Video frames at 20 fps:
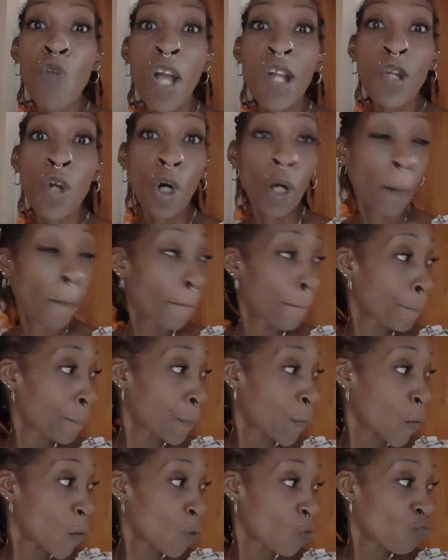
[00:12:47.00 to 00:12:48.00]
Look,
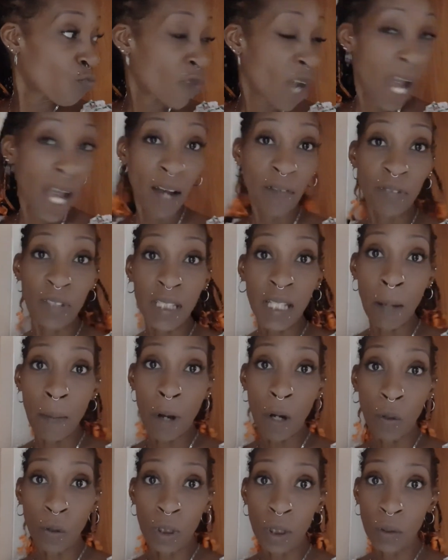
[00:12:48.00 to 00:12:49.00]
every time
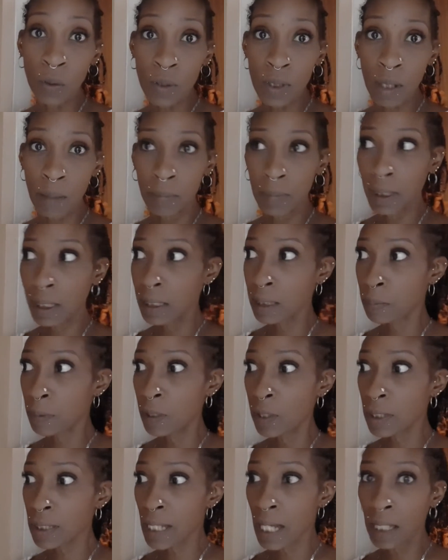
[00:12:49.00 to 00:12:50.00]
I go to do something, it's
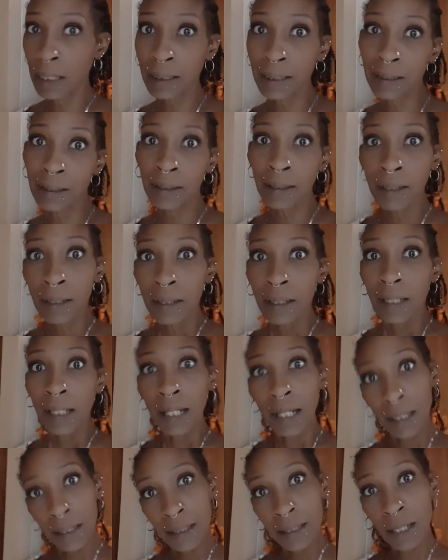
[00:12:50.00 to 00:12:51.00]
because I had to
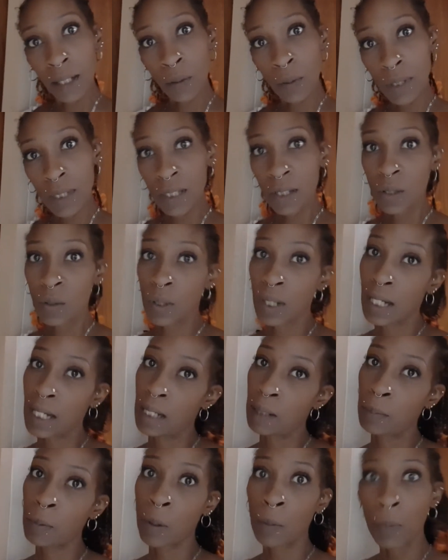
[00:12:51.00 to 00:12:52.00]
answer a question or
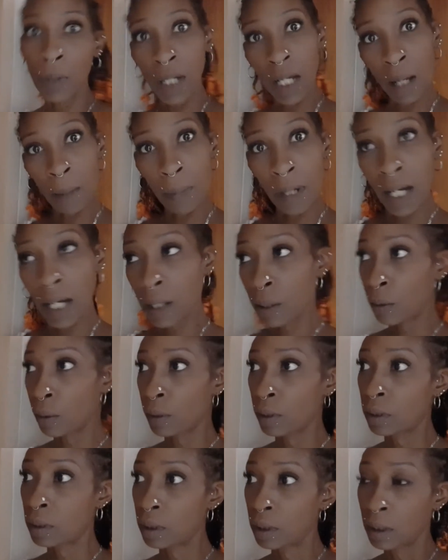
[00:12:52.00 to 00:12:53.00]
help or bring a bag.
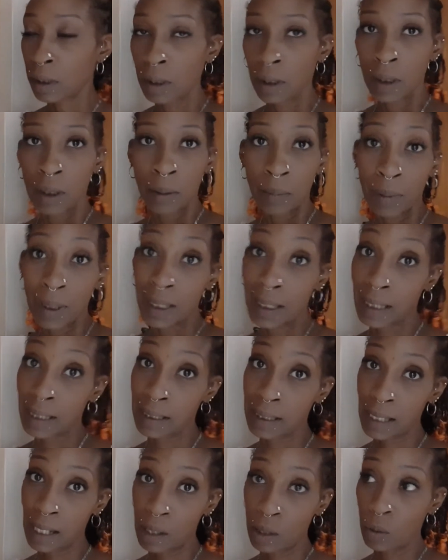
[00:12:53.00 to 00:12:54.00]
I
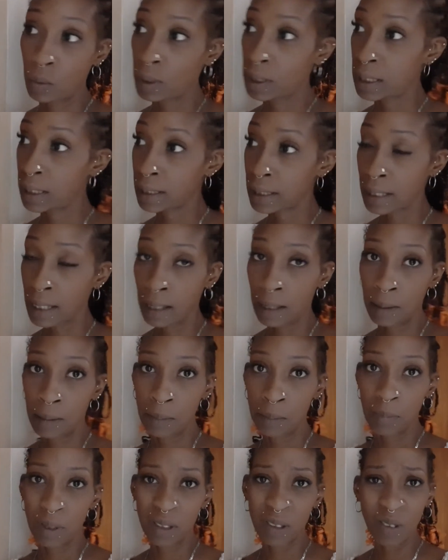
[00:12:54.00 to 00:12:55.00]
guess that go with it there.
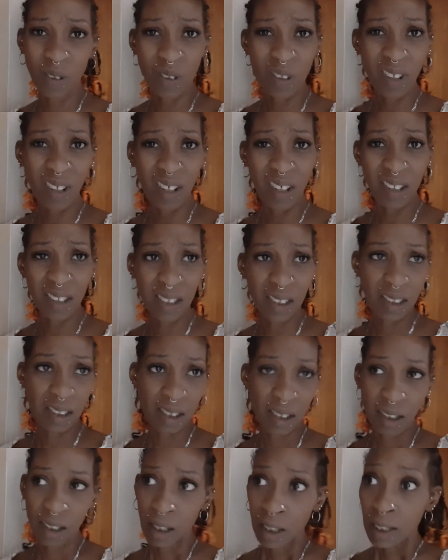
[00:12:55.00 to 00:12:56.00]
But oh gosh,
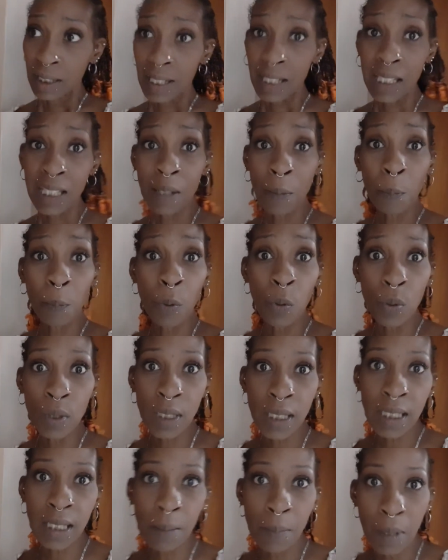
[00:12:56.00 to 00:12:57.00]
this is
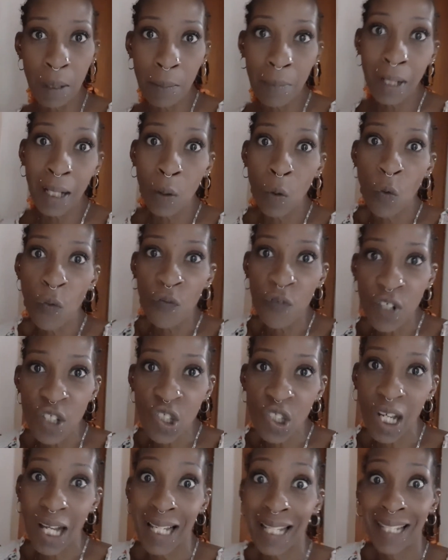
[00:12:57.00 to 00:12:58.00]
supposed to be my
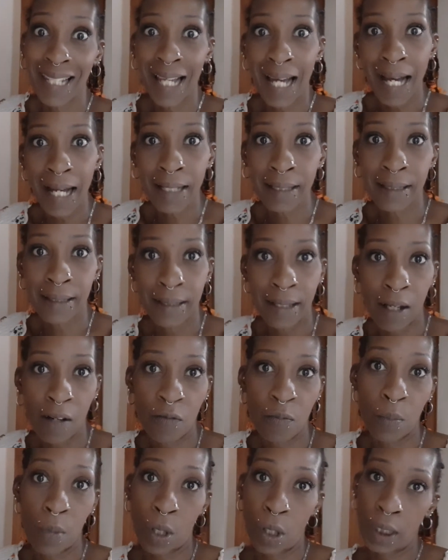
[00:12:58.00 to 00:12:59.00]
official last day
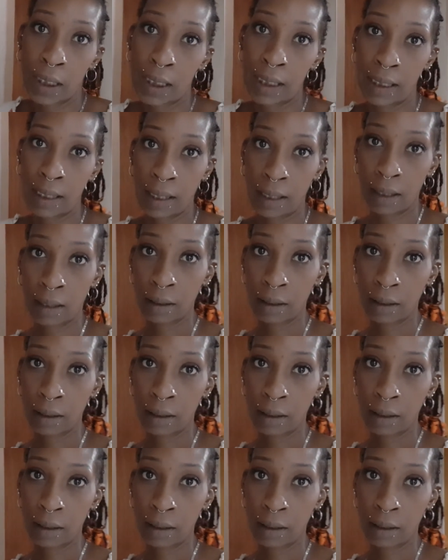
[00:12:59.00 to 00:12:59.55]
of my holiday.